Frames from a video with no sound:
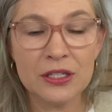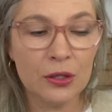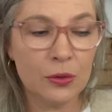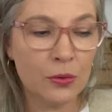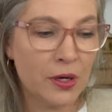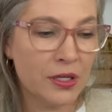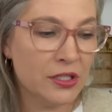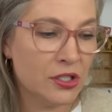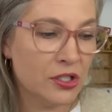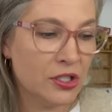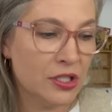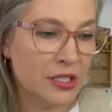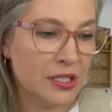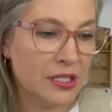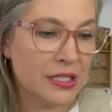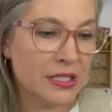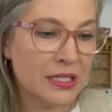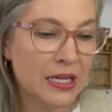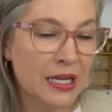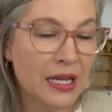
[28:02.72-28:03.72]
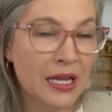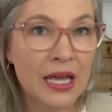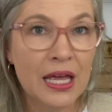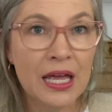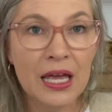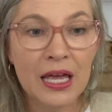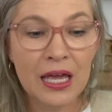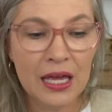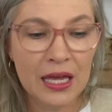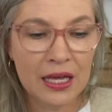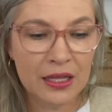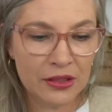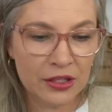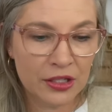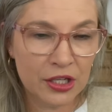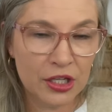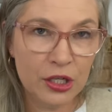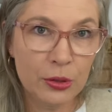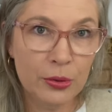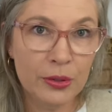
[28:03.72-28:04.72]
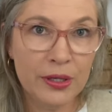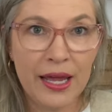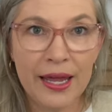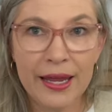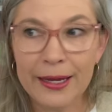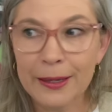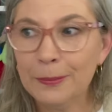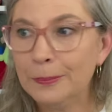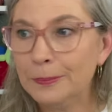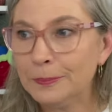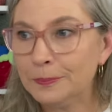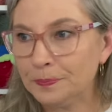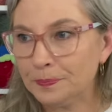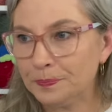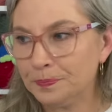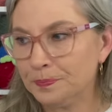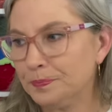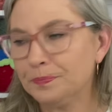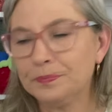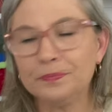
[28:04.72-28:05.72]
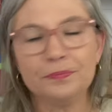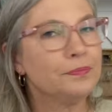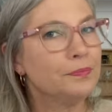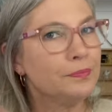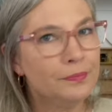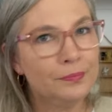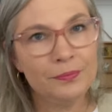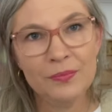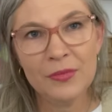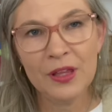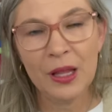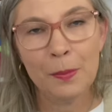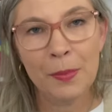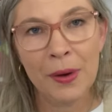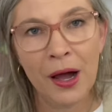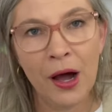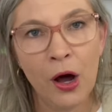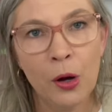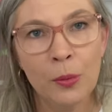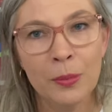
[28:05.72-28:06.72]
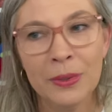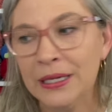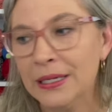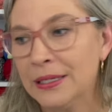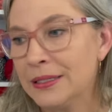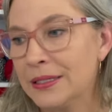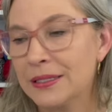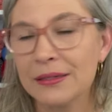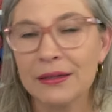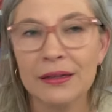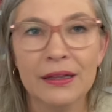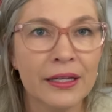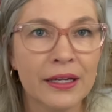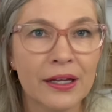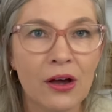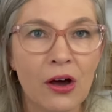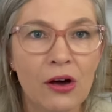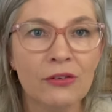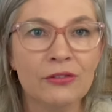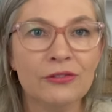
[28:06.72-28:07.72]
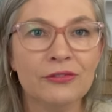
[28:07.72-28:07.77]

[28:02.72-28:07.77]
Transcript: the questions, the Q&A, by all means, click off.